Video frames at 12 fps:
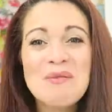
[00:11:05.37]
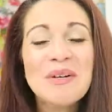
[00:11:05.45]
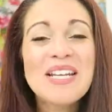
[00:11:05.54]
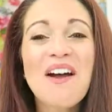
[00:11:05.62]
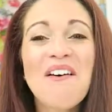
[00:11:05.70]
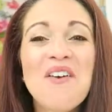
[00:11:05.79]

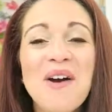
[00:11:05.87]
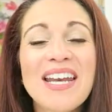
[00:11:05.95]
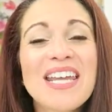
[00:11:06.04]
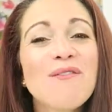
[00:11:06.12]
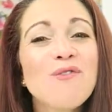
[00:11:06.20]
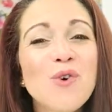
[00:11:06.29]
But now I want
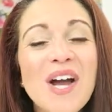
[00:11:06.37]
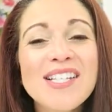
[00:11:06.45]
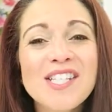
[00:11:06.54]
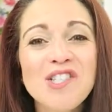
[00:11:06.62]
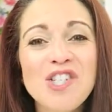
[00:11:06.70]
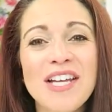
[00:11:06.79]
to give you
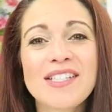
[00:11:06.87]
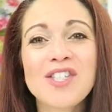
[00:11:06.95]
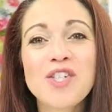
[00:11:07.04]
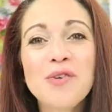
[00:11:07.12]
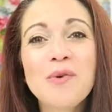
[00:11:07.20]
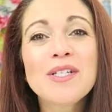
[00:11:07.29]
guys a chance
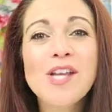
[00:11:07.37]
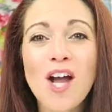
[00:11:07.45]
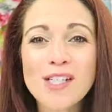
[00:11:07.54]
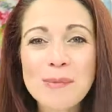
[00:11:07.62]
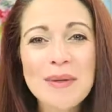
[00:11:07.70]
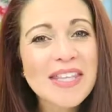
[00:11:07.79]
to
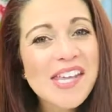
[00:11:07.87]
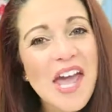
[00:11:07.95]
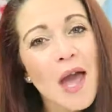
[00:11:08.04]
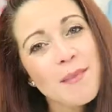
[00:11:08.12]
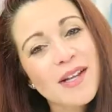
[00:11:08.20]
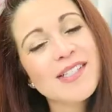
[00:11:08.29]
talk to me in the
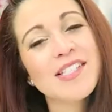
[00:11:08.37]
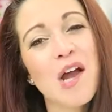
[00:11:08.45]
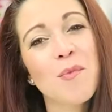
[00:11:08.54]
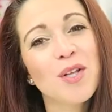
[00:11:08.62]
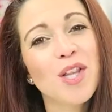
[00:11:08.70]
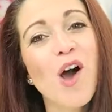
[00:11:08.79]
comments
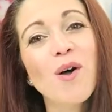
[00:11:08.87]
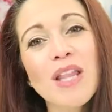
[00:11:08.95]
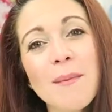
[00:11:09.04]
down below.